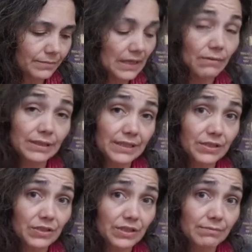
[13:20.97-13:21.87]
that
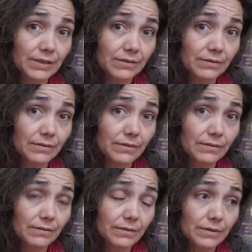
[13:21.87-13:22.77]
relationship didn't
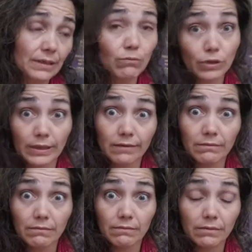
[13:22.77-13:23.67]
didn't work
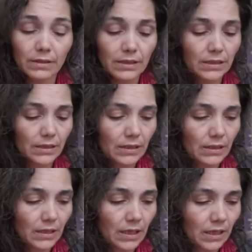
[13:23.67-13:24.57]
out.
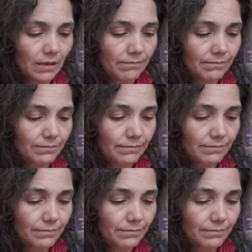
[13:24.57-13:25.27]
Um,